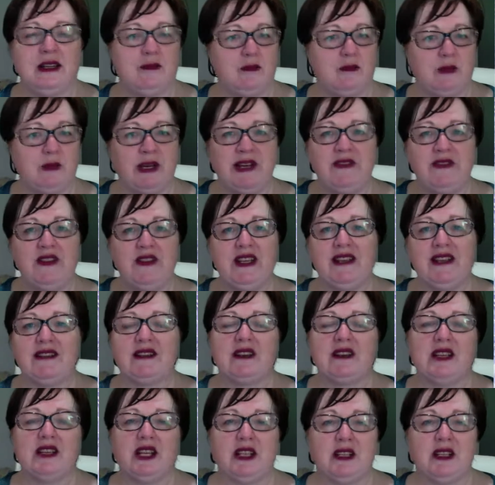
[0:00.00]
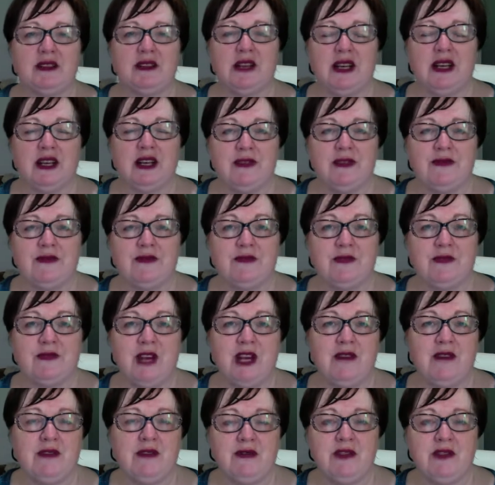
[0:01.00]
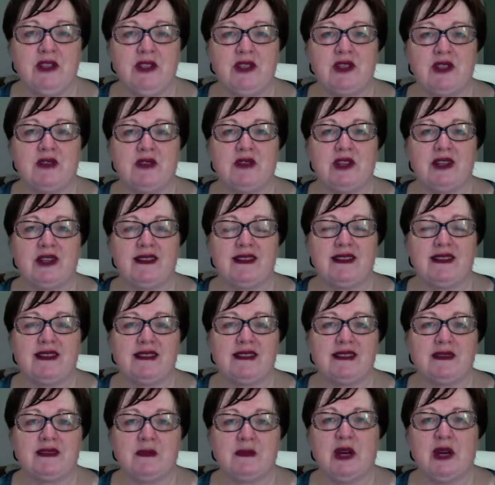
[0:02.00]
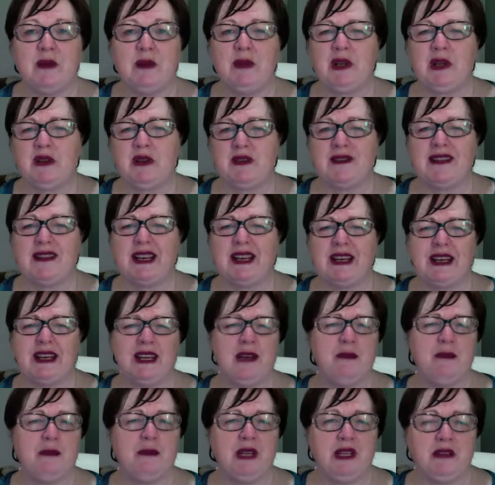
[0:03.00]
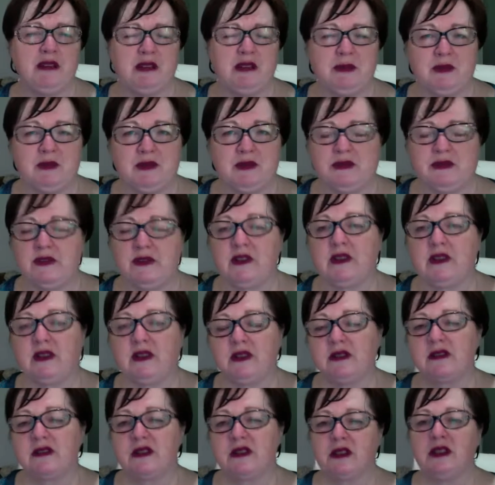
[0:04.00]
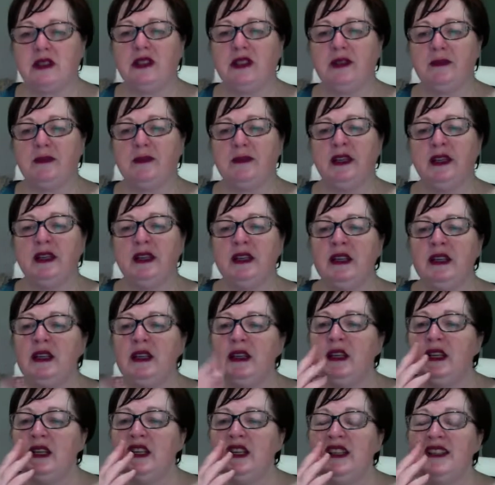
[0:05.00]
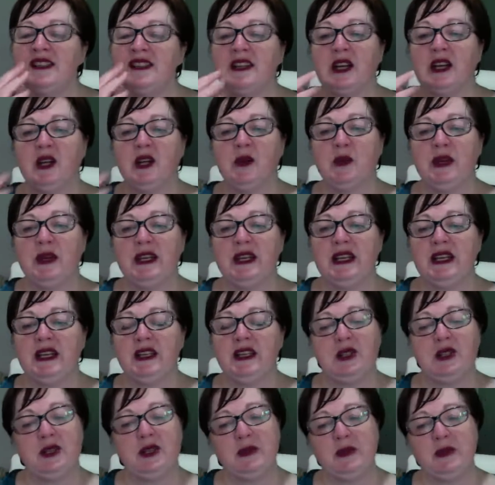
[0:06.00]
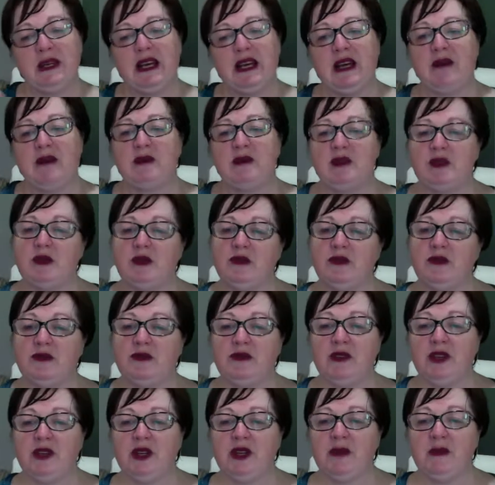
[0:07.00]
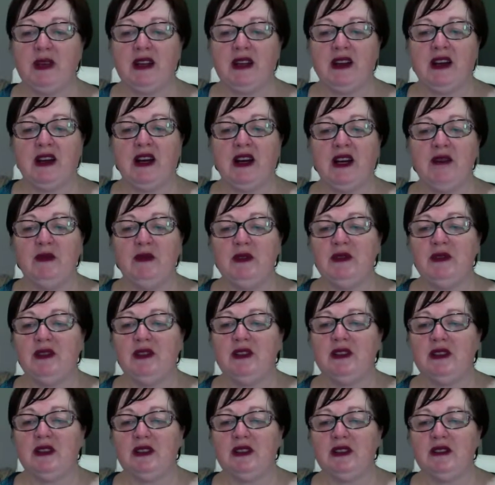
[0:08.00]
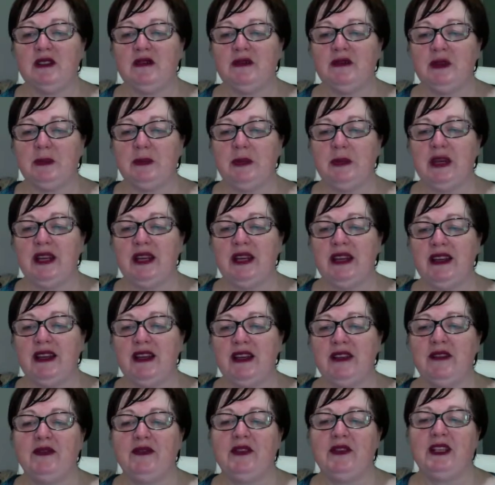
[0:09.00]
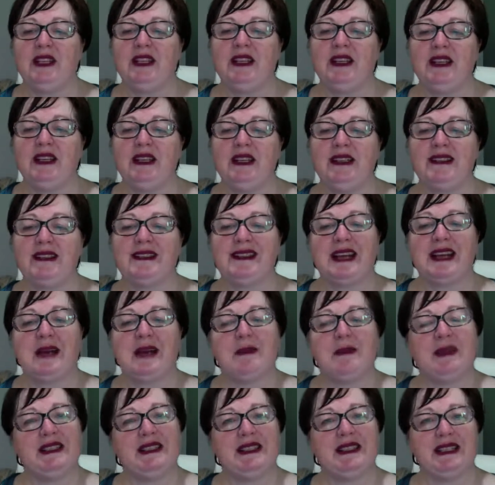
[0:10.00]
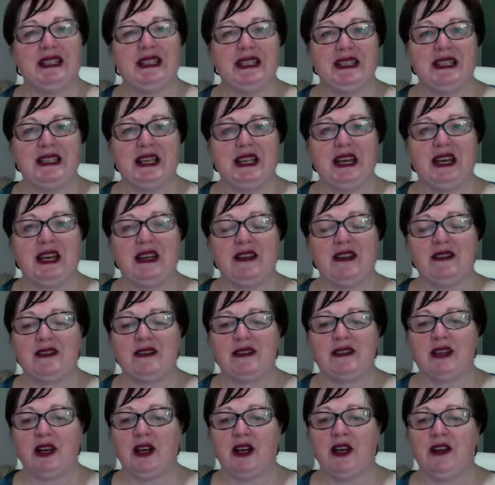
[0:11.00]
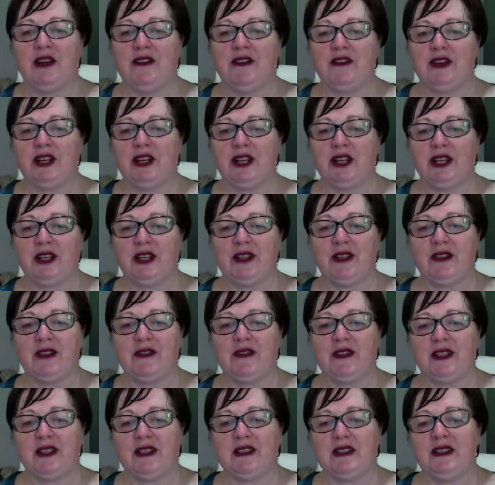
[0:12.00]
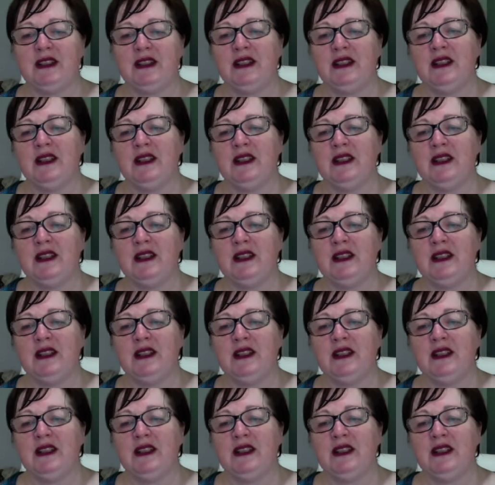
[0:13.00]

one of these on over-futurizing as well, because that kept me crippled for a long time. So we need to be able to affirm that I will not repetitively examine details over and over.